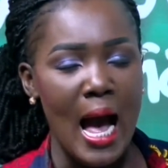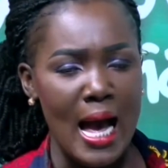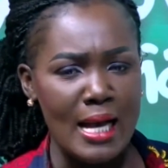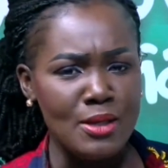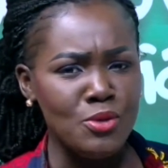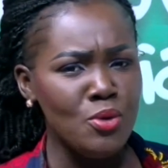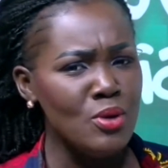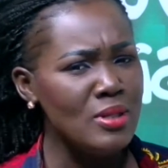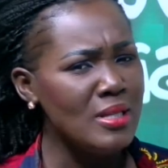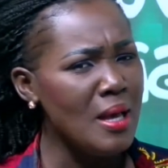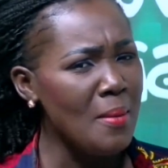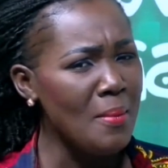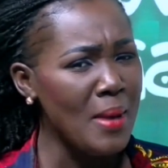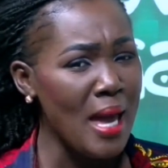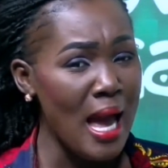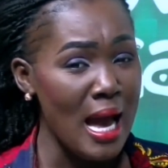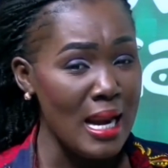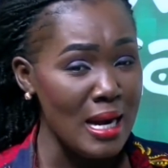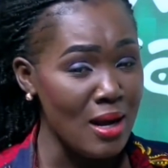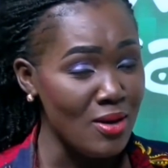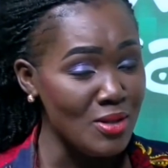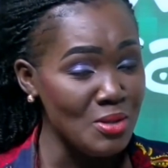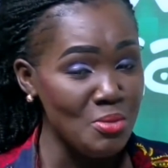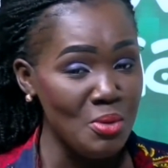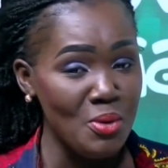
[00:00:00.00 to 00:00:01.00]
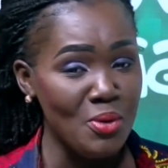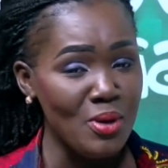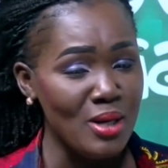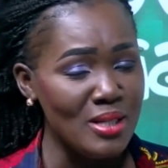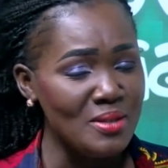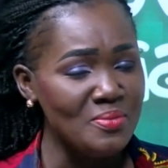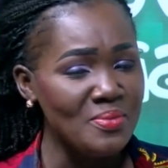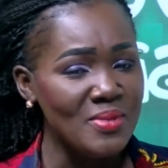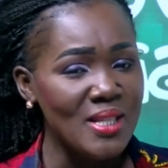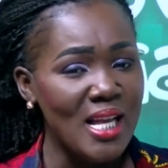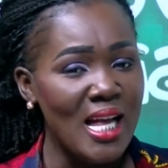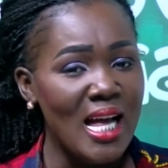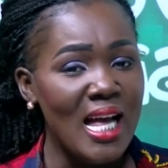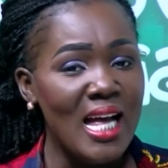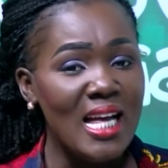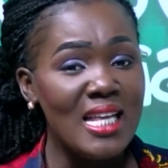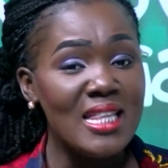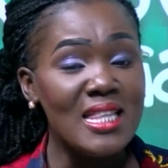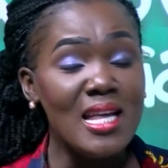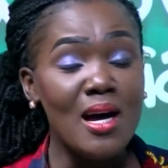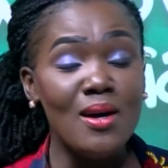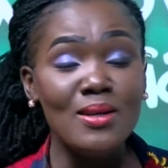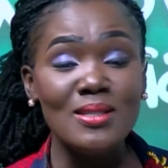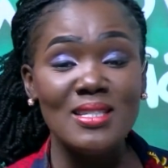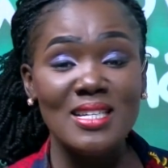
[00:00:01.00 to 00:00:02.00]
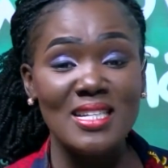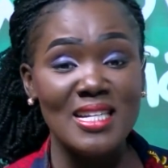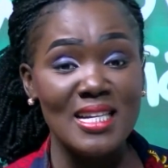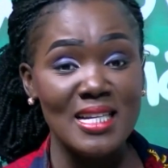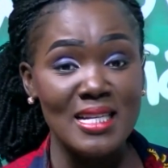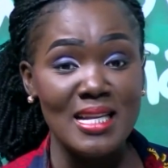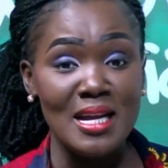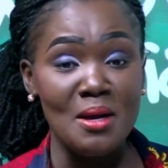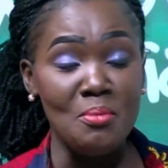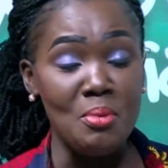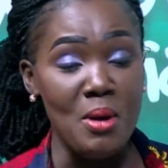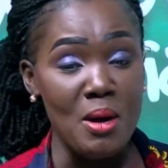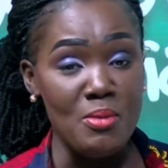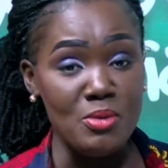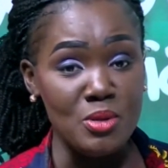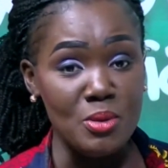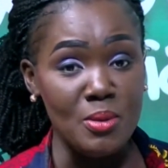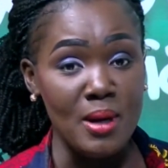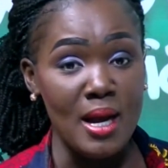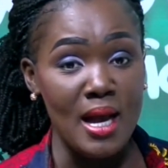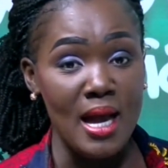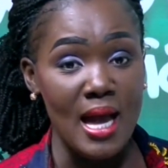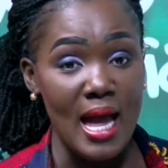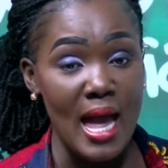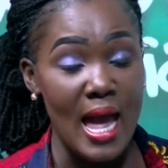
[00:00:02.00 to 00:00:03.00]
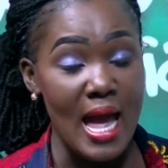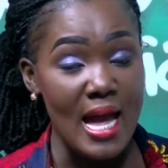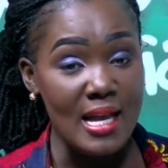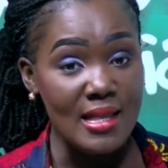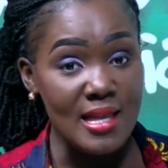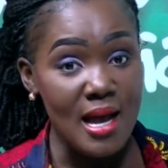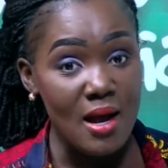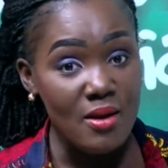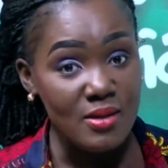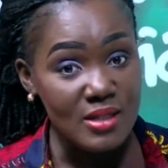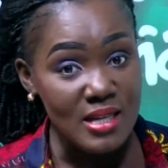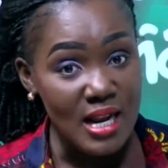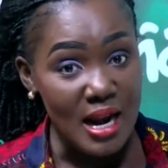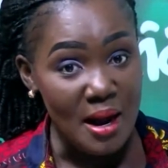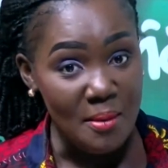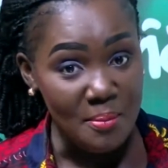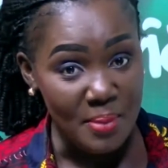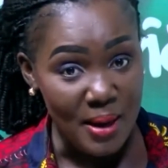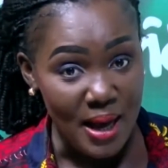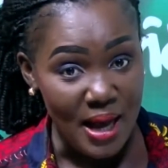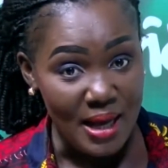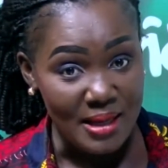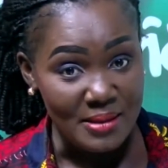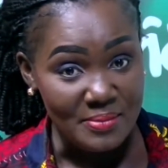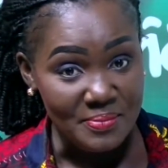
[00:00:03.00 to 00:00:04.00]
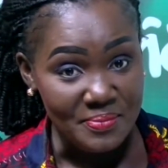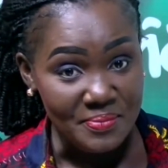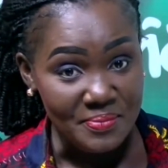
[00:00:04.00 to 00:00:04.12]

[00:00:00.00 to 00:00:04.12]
Who said me announce because 1,000 there. Prime to be 1,000 ampa.